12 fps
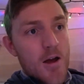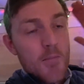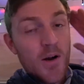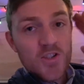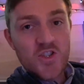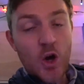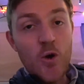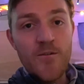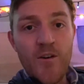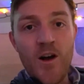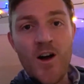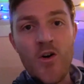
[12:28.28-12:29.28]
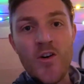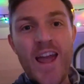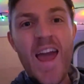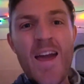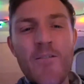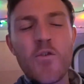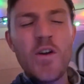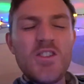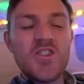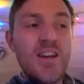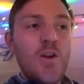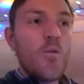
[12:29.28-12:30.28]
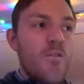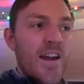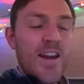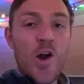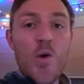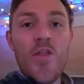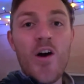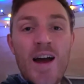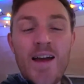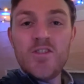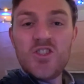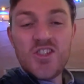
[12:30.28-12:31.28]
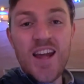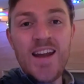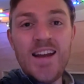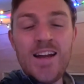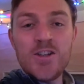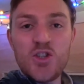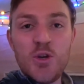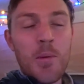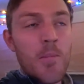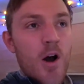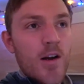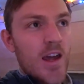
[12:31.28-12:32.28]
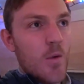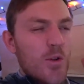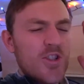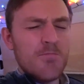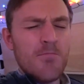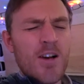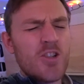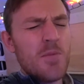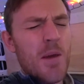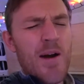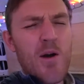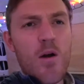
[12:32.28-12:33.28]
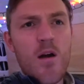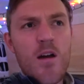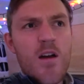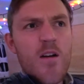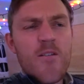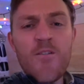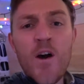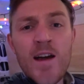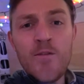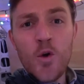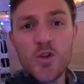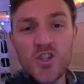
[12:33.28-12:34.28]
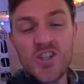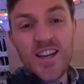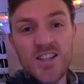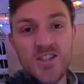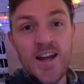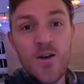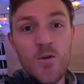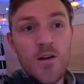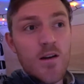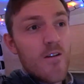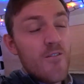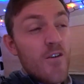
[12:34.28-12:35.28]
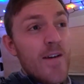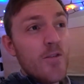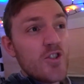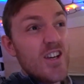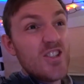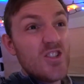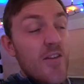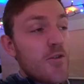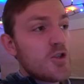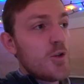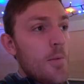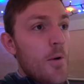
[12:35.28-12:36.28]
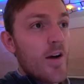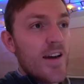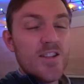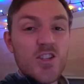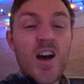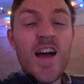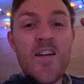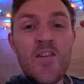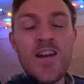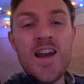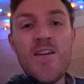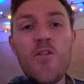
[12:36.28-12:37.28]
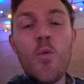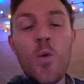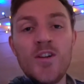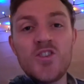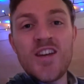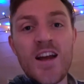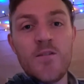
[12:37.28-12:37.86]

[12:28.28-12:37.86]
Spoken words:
But so far, on every single video that I have stayed in a supermarket, which must be about 5 or 6 now, 5 or 6 different supermarkets, I have never once had a